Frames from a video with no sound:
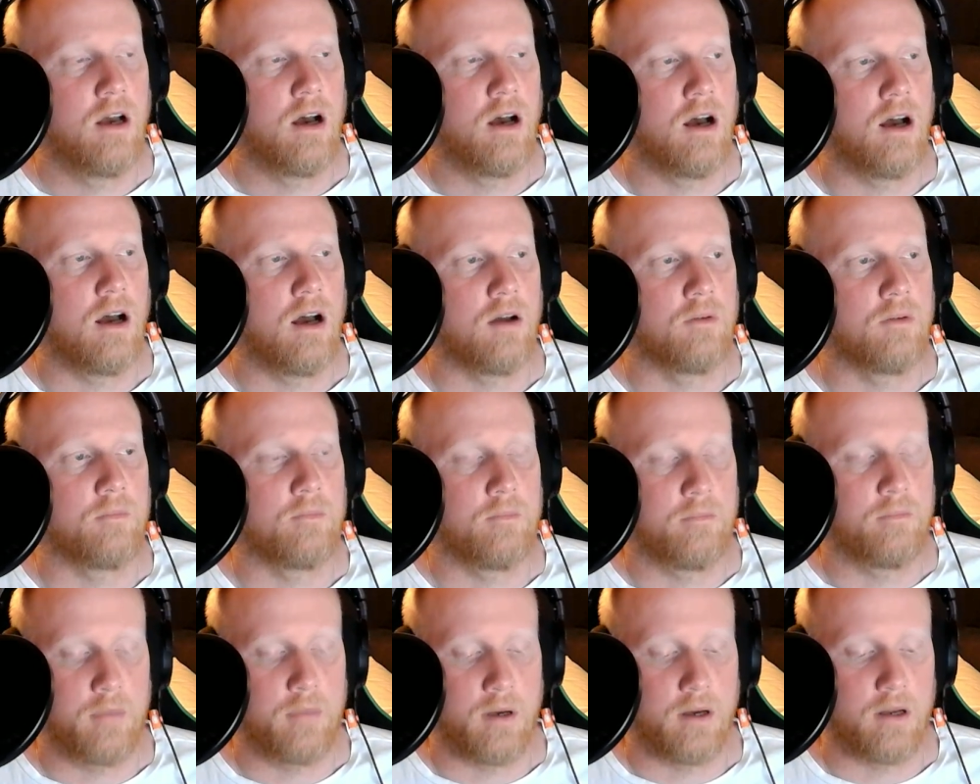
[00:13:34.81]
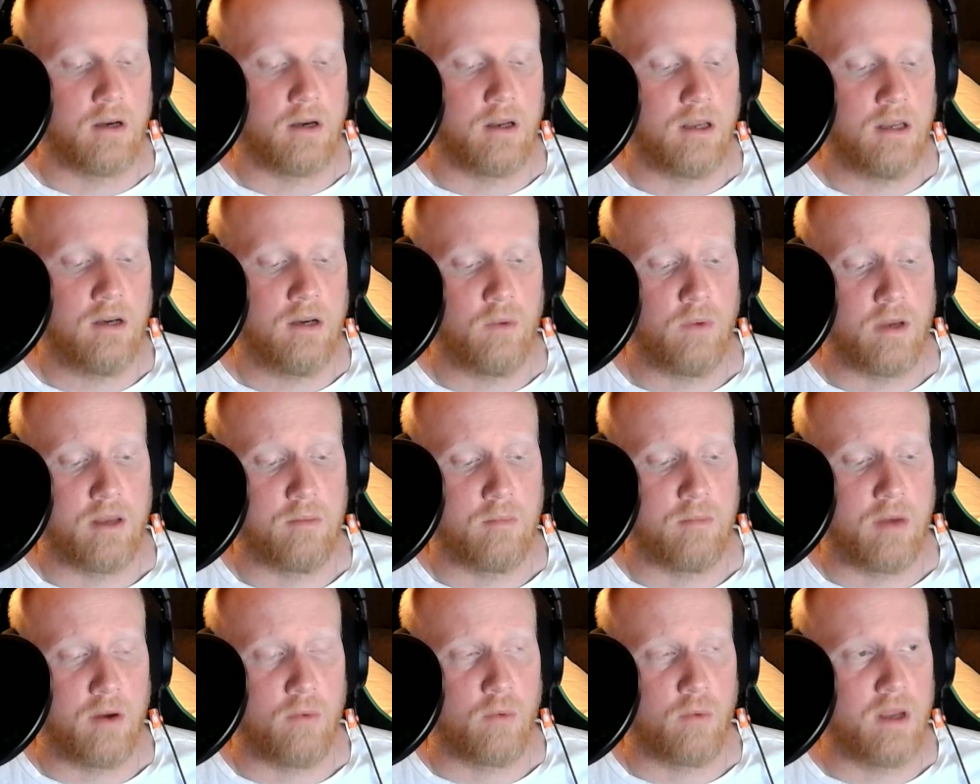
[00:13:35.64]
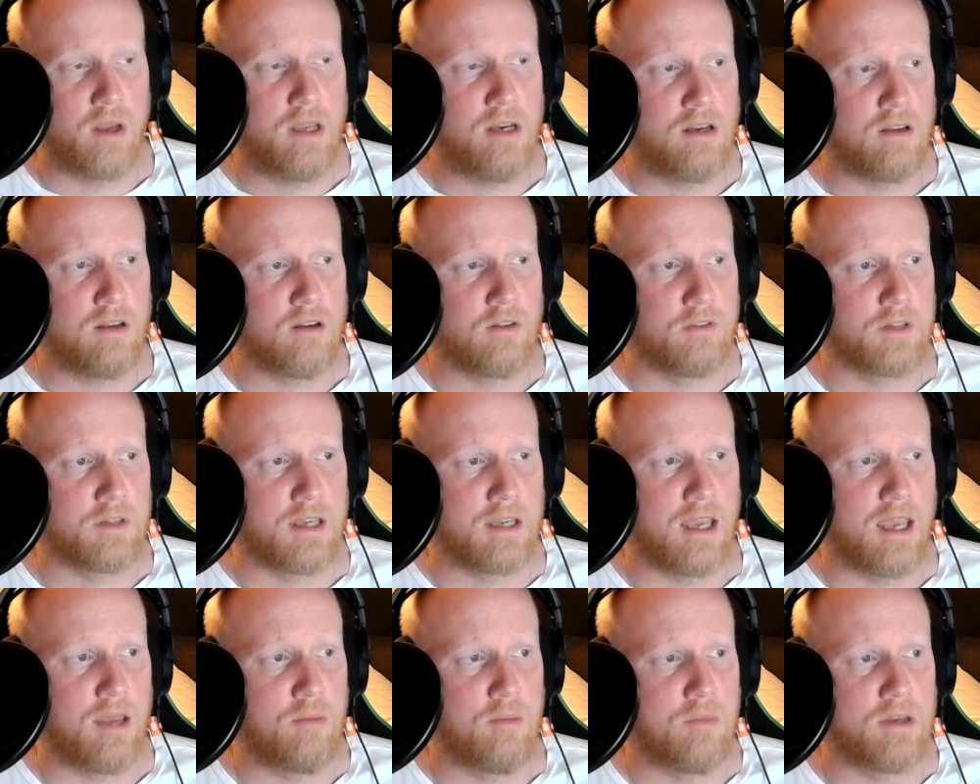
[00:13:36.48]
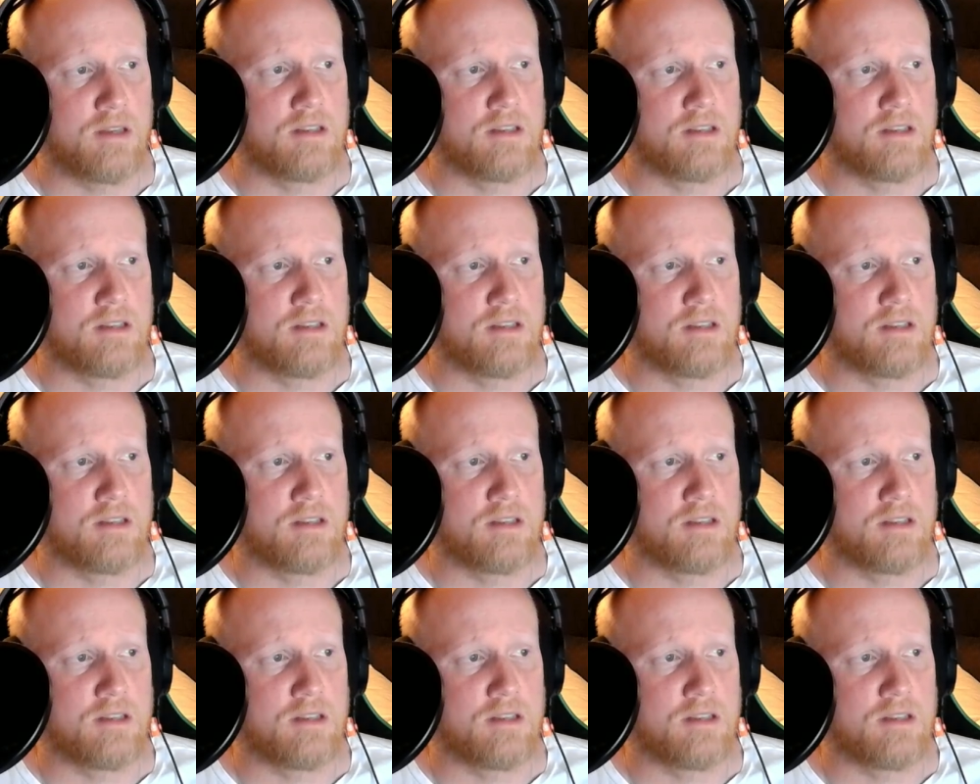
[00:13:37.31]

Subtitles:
But anyway, my rating of the game